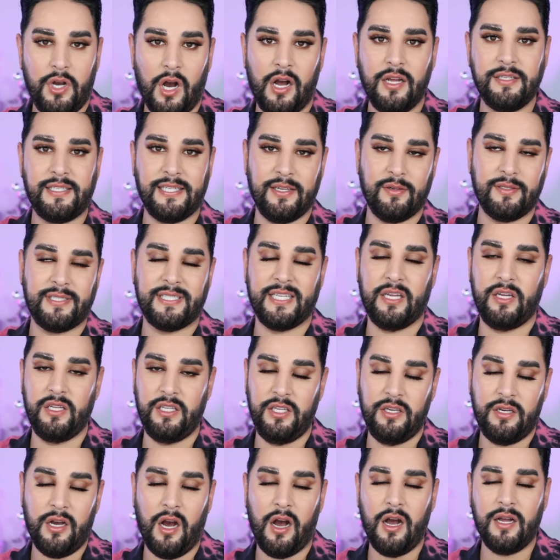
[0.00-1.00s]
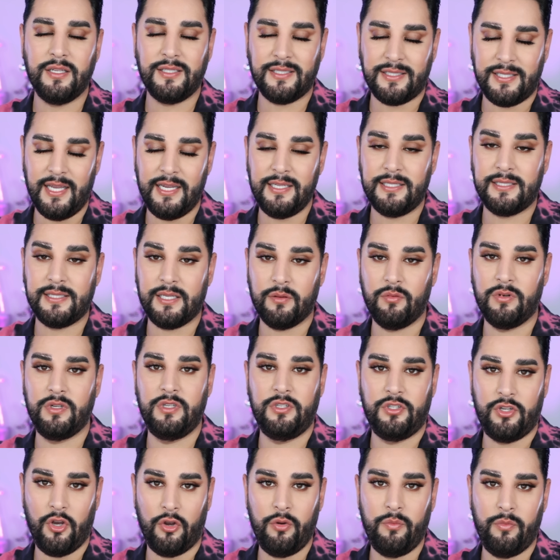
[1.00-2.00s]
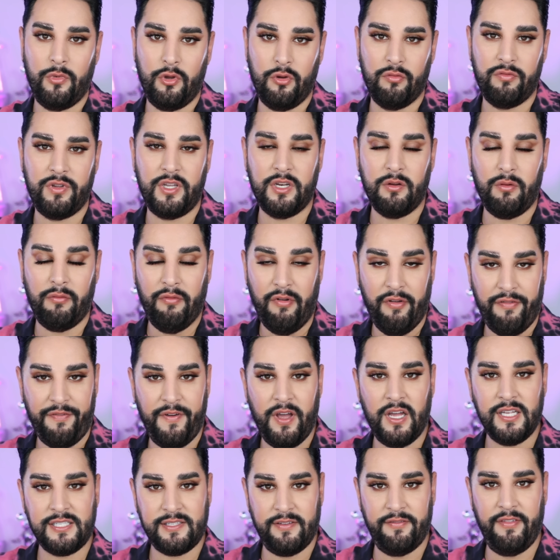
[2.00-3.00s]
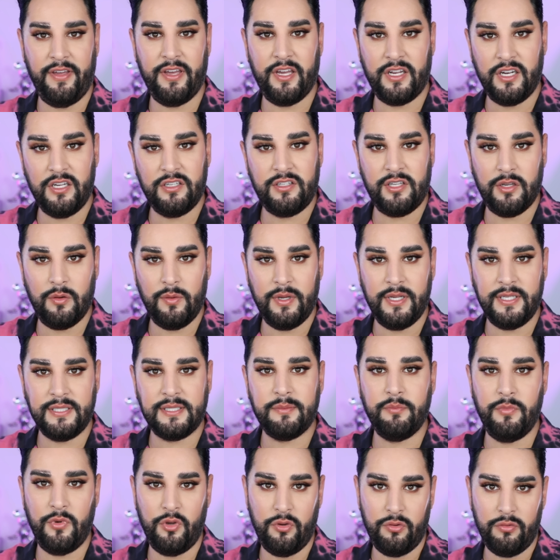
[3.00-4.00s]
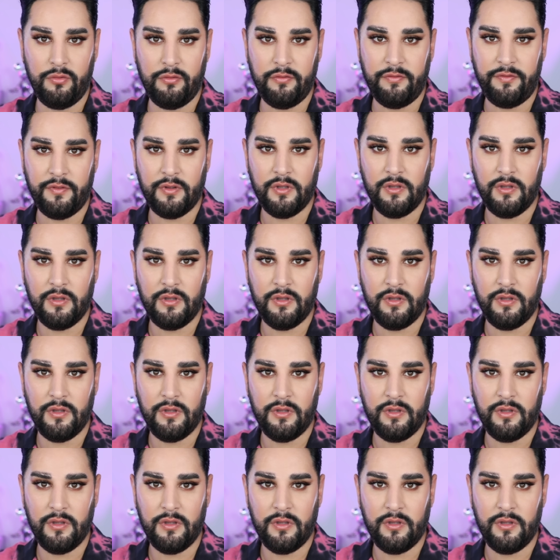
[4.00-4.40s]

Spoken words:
can't say to someone, don't move. You know what the first thing they're going to do is? Move.